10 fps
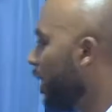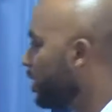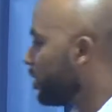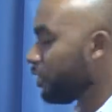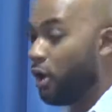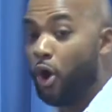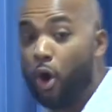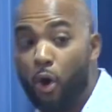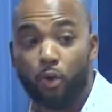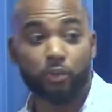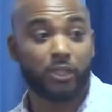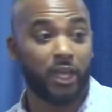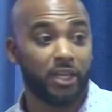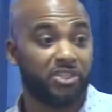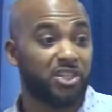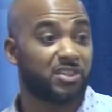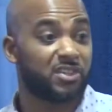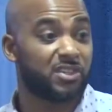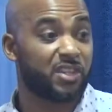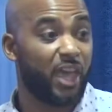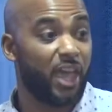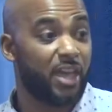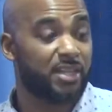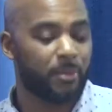his the holes in Jesus' hands.